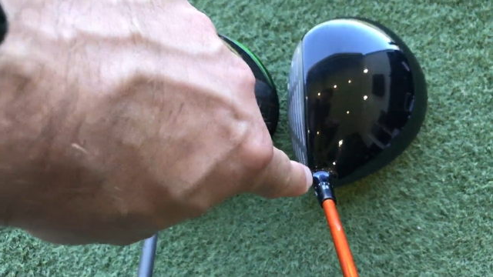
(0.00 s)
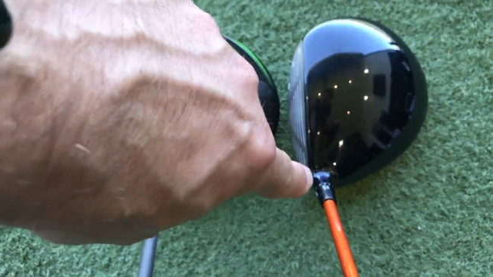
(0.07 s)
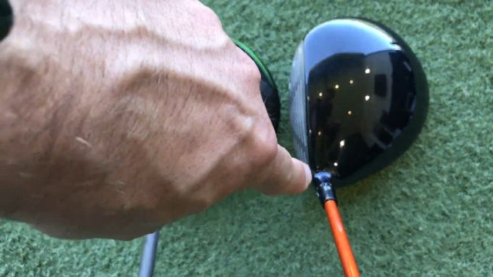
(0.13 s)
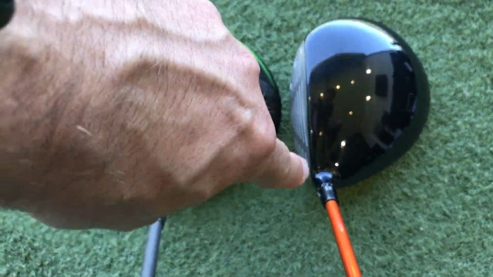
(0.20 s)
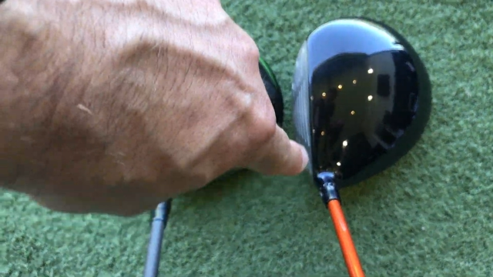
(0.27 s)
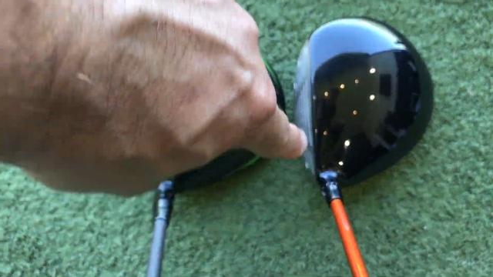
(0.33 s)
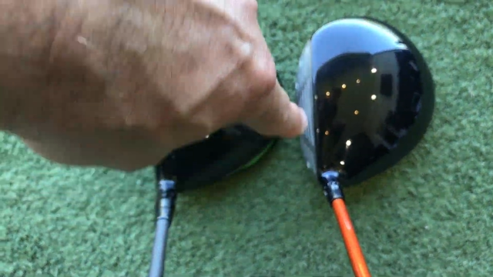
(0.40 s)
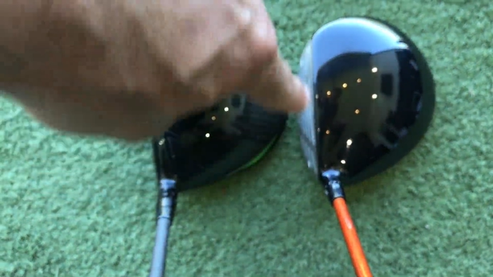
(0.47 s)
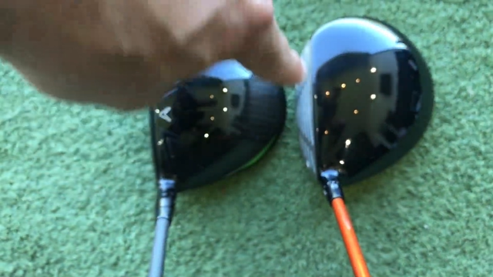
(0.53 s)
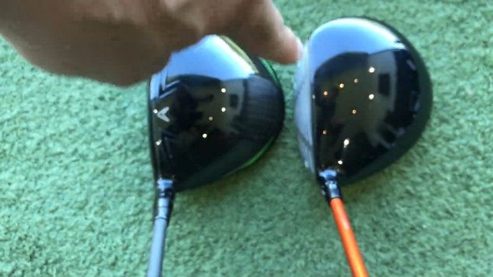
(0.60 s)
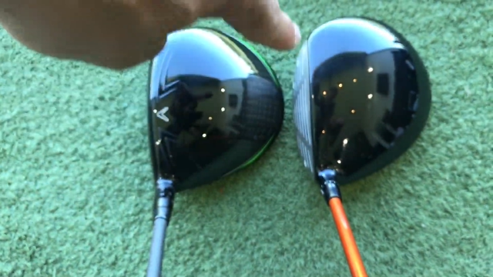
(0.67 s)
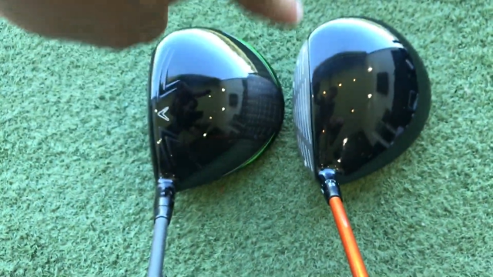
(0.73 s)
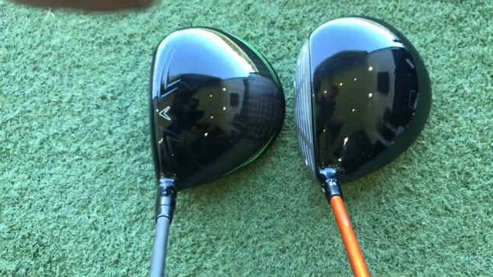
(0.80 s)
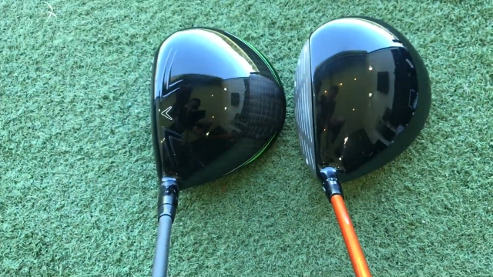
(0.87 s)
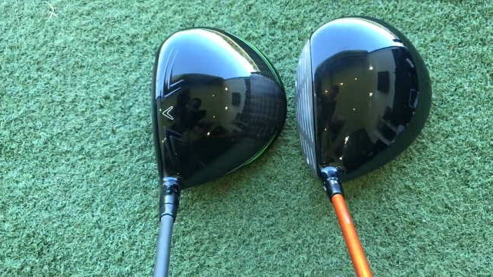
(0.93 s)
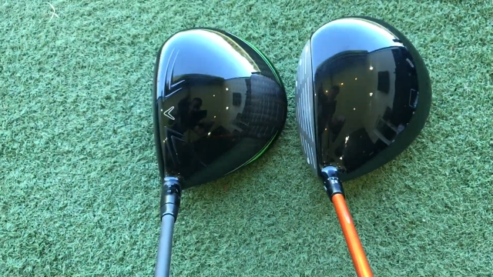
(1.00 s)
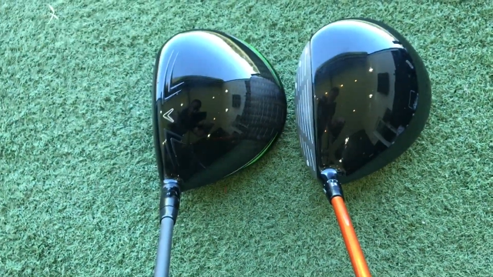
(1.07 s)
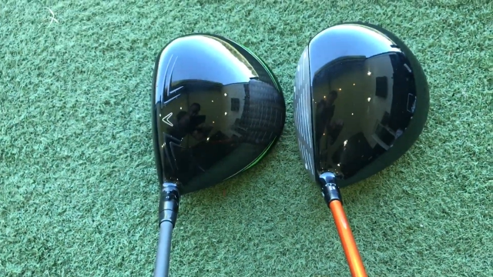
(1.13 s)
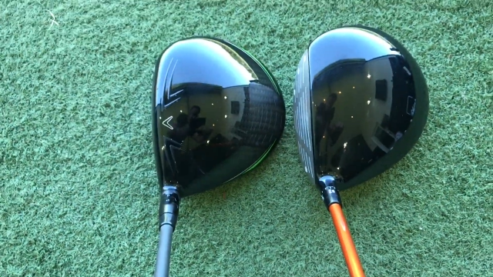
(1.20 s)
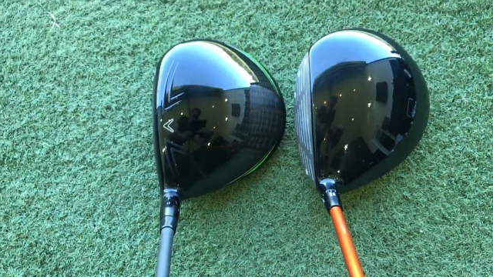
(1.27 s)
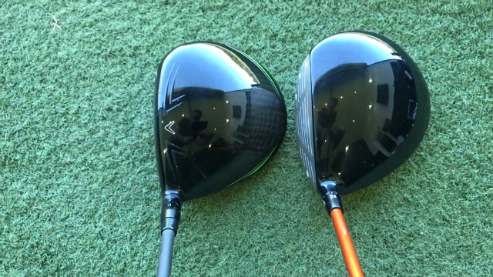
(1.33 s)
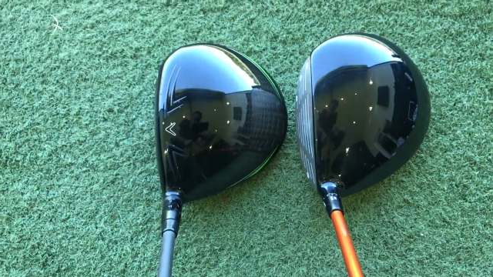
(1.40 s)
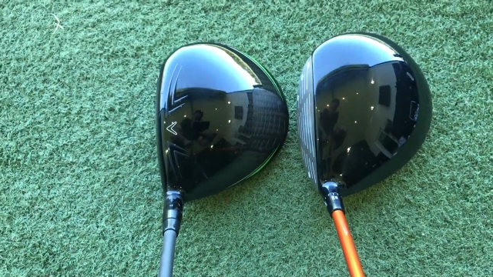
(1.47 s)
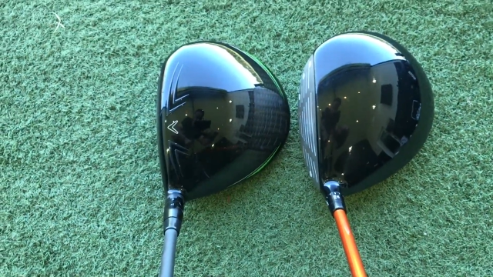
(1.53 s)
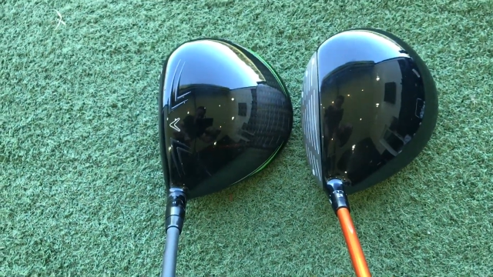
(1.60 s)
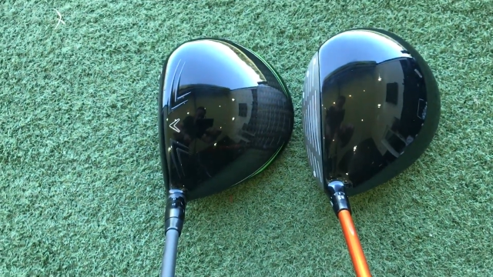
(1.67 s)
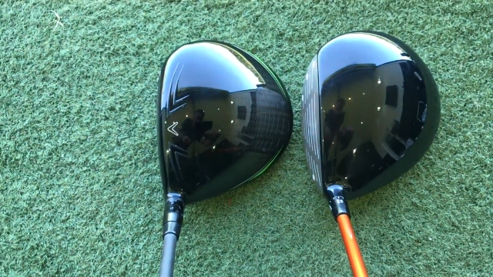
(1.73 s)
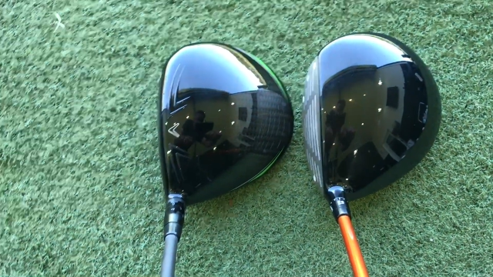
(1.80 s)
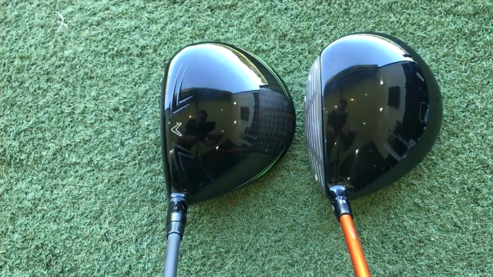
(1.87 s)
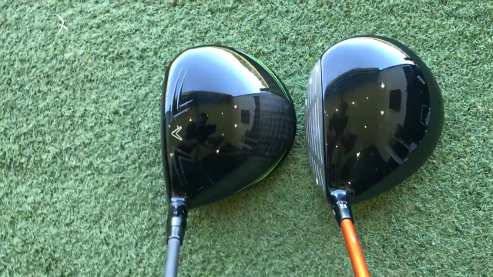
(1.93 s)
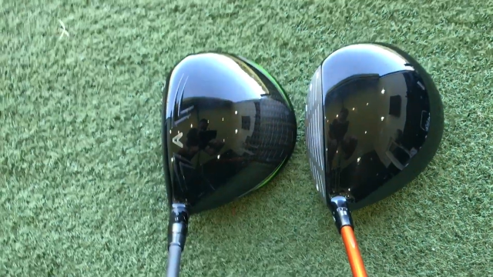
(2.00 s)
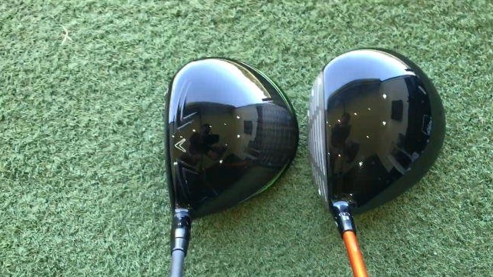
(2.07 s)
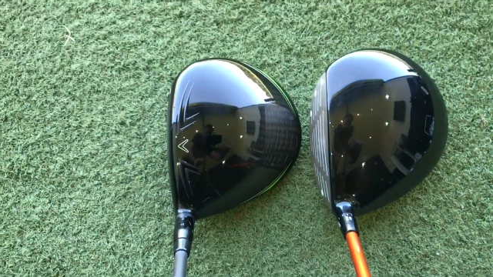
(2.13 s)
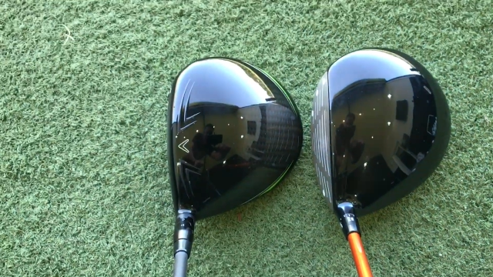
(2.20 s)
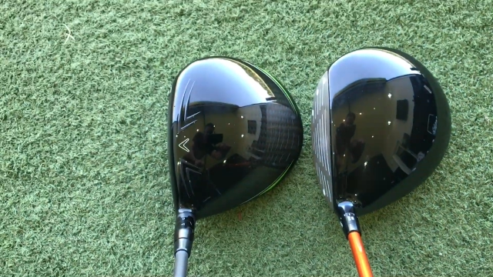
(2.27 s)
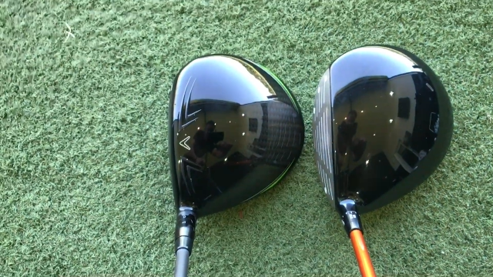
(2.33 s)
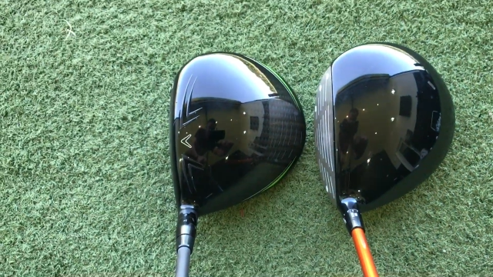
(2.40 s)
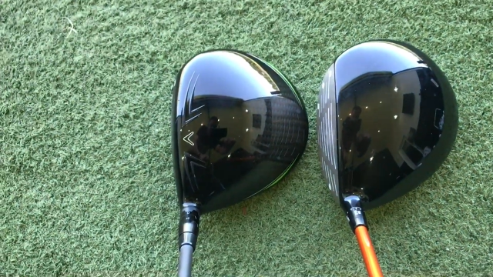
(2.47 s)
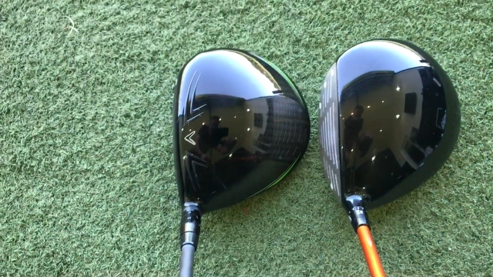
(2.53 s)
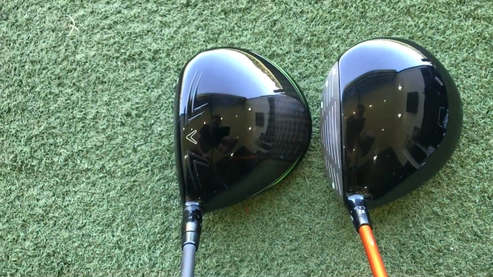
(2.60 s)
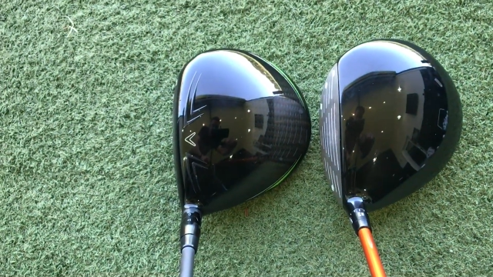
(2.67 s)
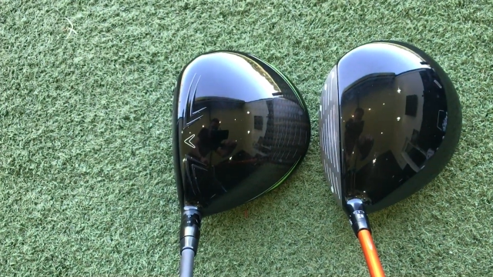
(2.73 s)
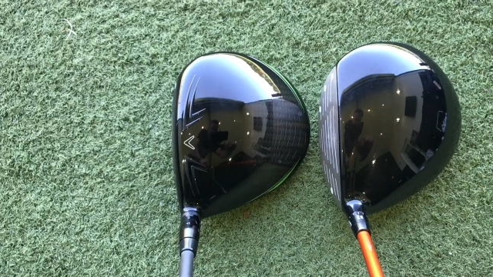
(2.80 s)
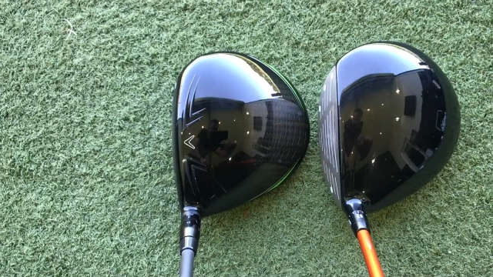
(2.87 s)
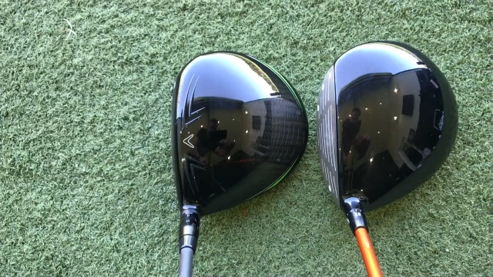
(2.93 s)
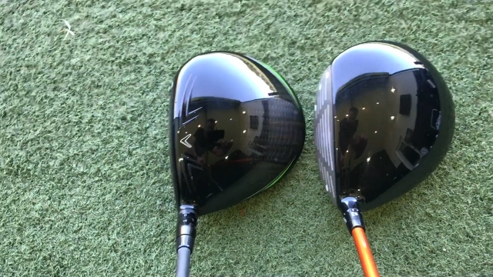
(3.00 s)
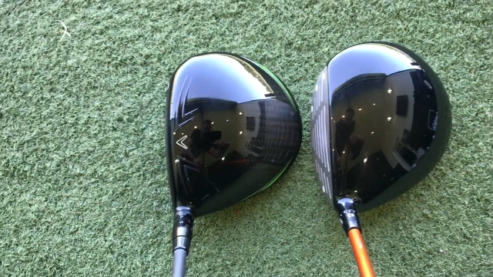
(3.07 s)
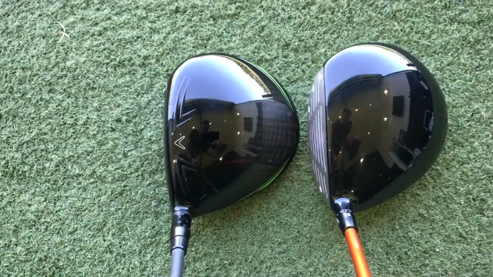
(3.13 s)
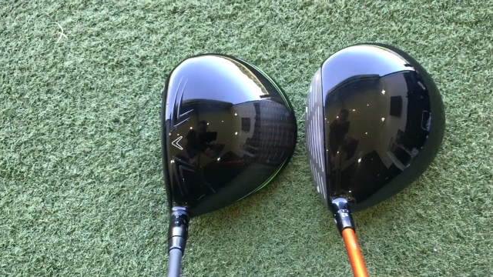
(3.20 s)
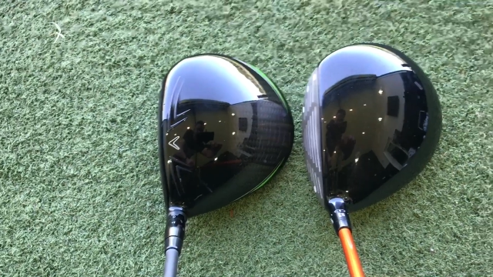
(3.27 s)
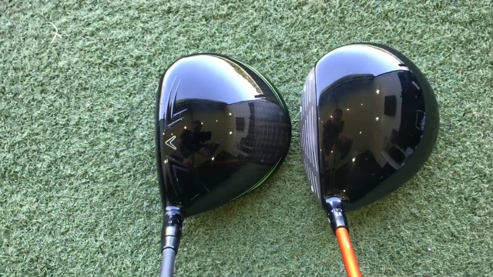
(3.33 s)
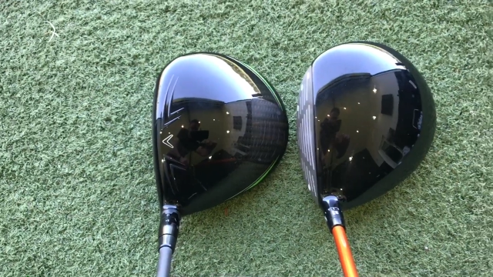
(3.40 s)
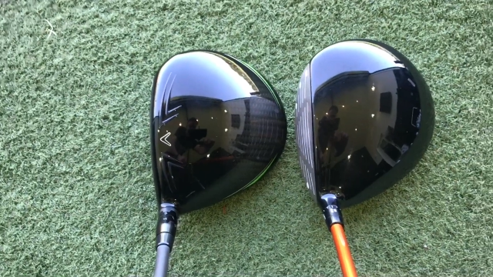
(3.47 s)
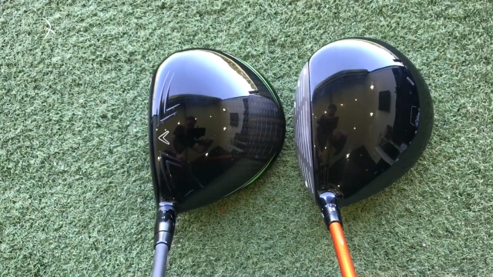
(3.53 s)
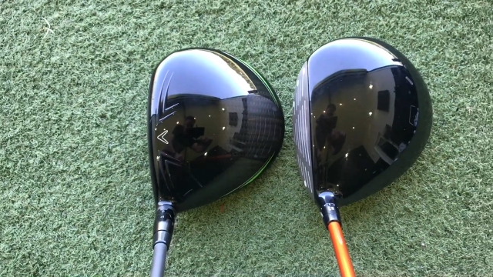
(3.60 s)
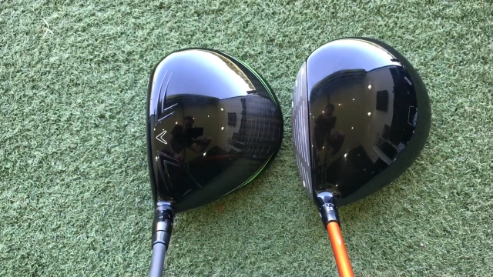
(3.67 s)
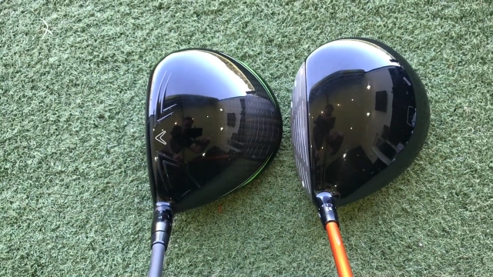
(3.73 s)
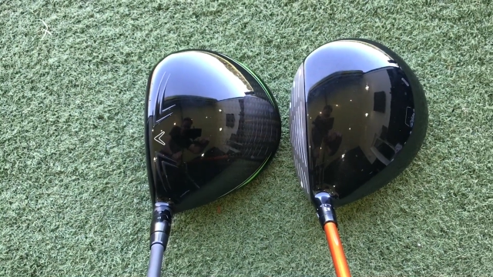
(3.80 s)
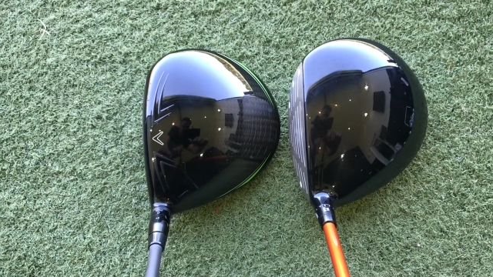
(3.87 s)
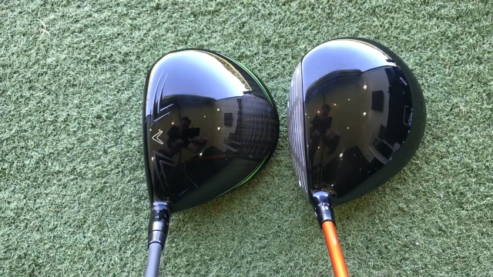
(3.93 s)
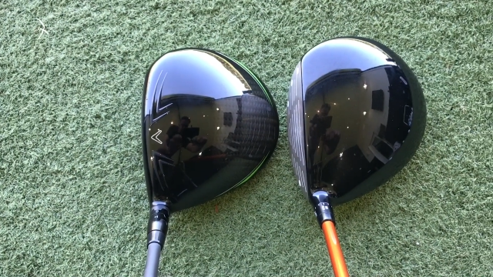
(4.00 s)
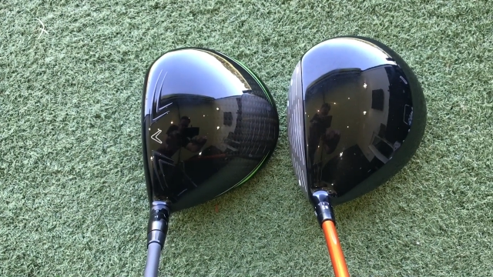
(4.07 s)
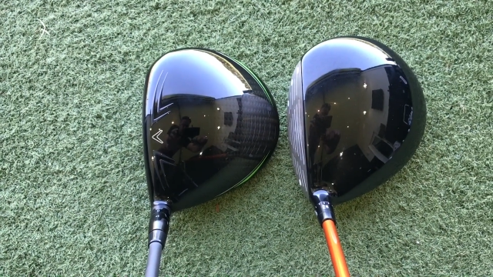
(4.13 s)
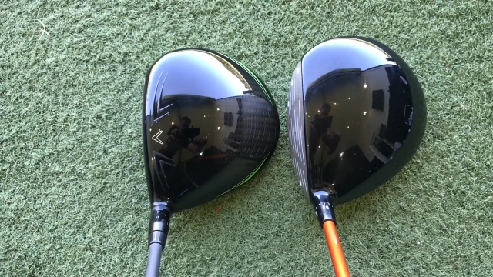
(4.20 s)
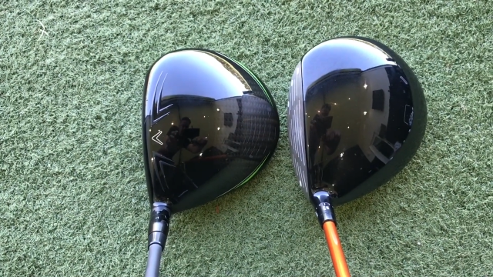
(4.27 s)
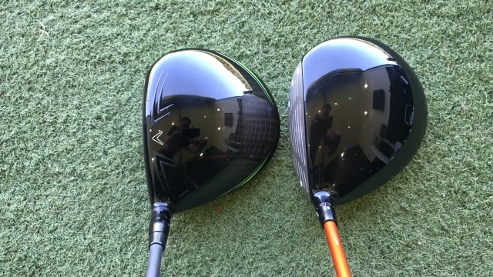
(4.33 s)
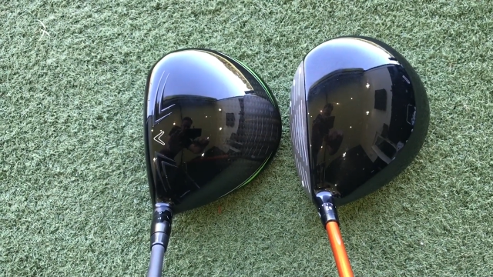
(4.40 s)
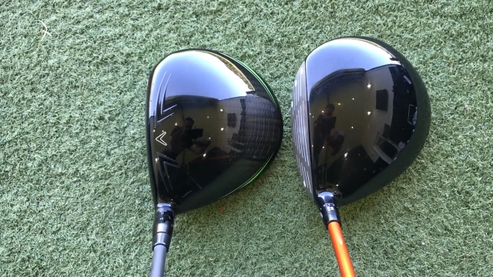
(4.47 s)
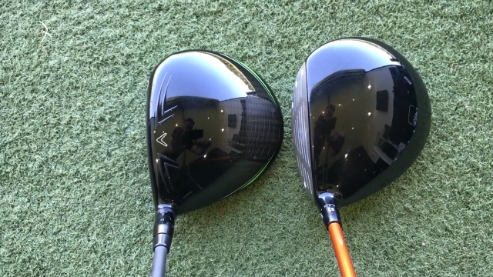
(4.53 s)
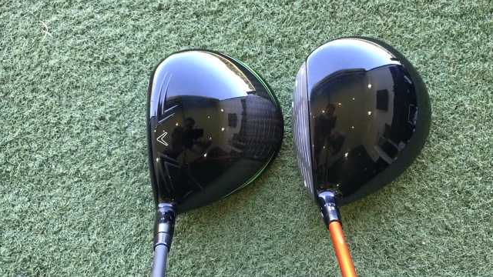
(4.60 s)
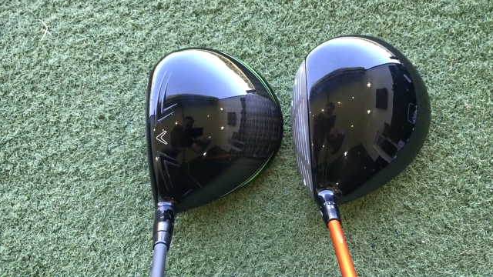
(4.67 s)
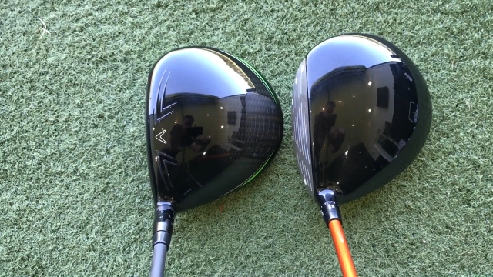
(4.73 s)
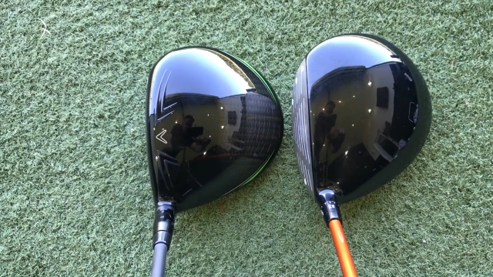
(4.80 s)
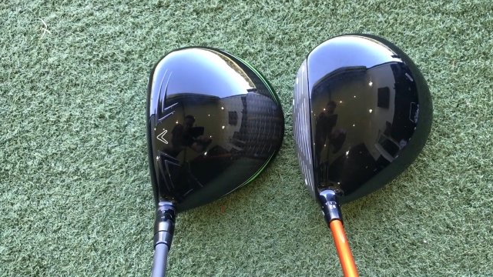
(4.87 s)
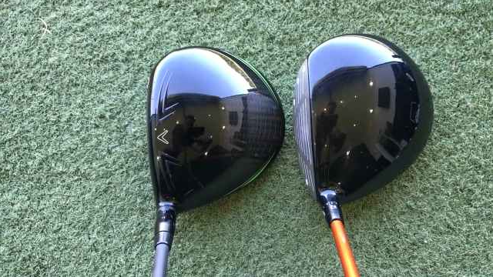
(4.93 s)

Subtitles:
[unreadable: no face in view]